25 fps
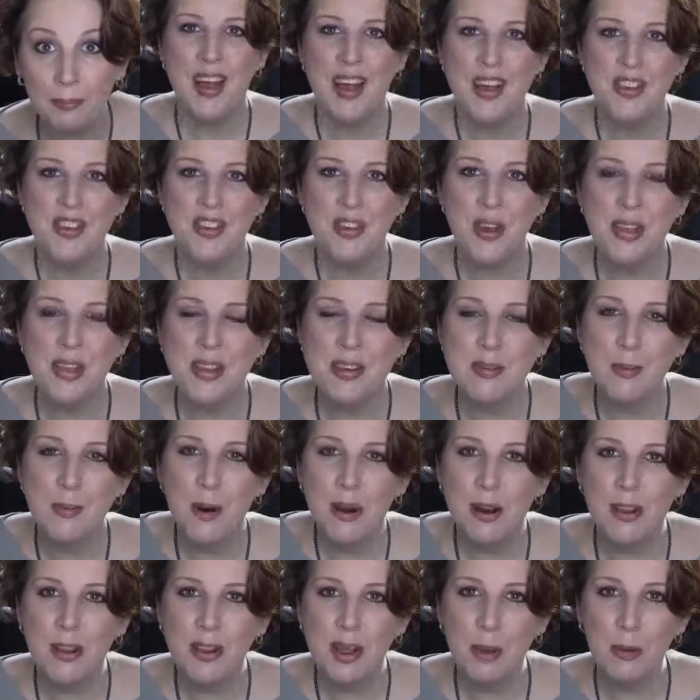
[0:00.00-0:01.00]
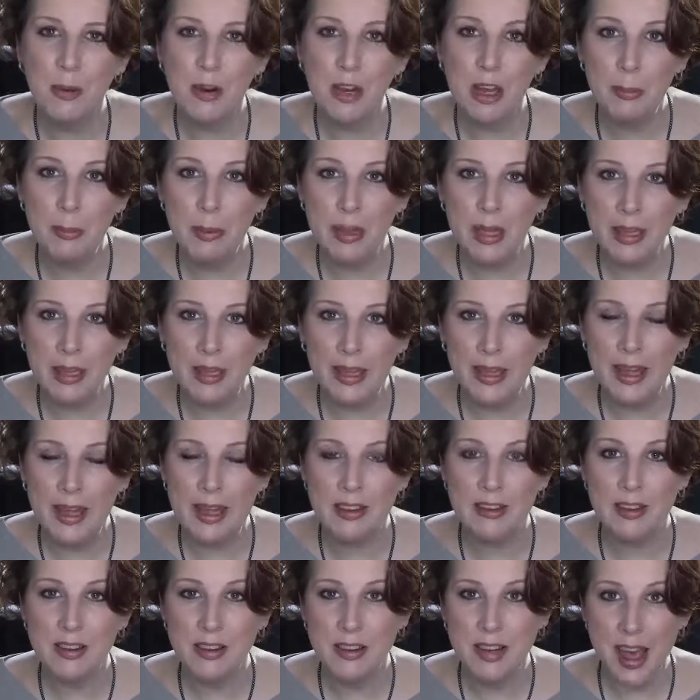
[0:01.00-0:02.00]
So this model that we're going to be looking at
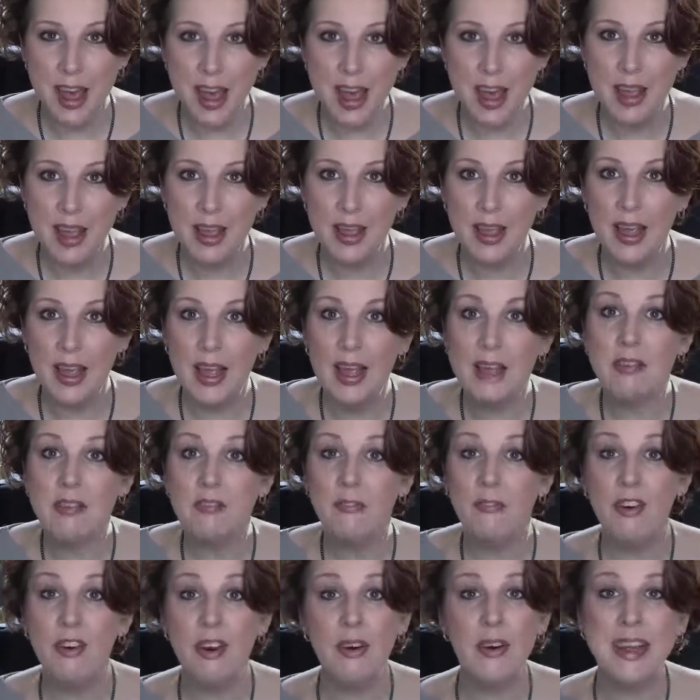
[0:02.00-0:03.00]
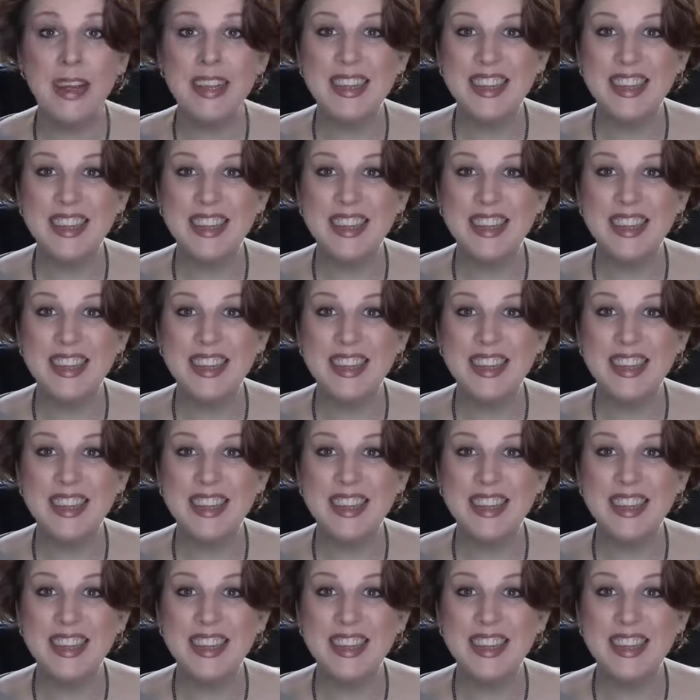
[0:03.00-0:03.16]
today is very